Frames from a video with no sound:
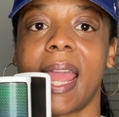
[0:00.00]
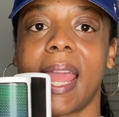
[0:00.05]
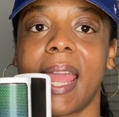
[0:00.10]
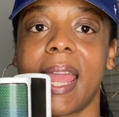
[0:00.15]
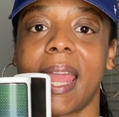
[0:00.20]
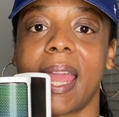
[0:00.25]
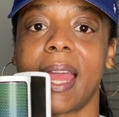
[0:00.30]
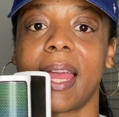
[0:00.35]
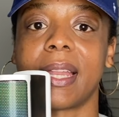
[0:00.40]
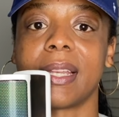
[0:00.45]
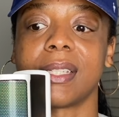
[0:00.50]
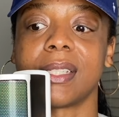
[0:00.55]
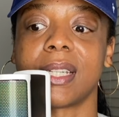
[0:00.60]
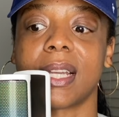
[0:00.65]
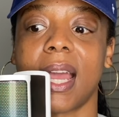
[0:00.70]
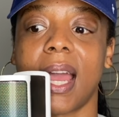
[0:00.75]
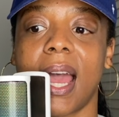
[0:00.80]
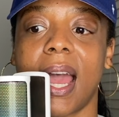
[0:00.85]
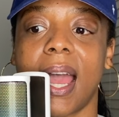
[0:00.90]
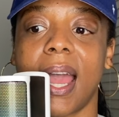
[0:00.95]

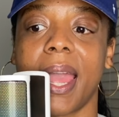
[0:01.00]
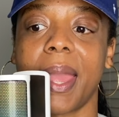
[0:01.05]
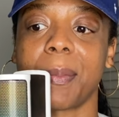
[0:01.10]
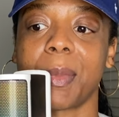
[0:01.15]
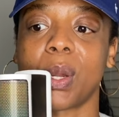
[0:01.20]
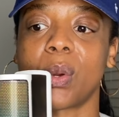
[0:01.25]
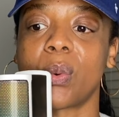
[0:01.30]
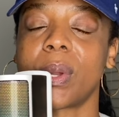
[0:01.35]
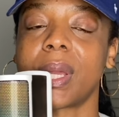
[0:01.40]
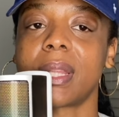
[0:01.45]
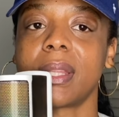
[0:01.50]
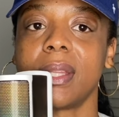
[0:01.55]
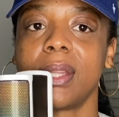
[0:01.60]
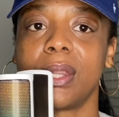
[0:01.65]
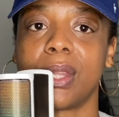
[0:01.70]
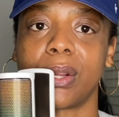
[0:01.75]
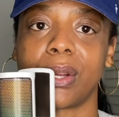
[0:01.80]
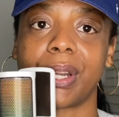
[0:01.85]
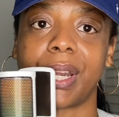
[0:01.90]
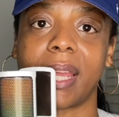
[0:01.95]
And I'm quickly
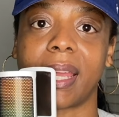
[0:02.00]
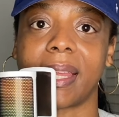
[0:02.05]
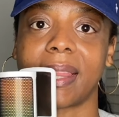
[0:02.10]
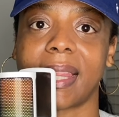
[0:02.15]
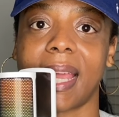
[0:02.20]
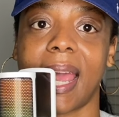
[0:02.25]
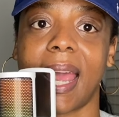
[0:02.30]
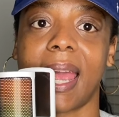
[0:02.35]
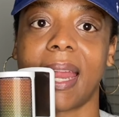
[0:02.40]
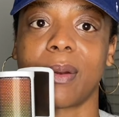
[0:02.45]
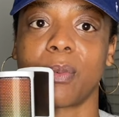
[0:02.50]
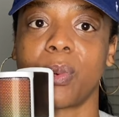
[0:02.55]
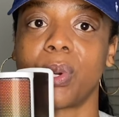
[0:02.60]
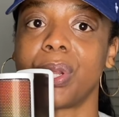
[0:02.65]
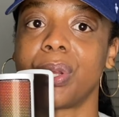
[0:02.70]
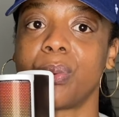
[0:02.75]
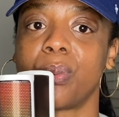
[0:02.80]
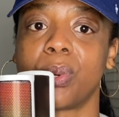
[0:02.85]
learning that we're,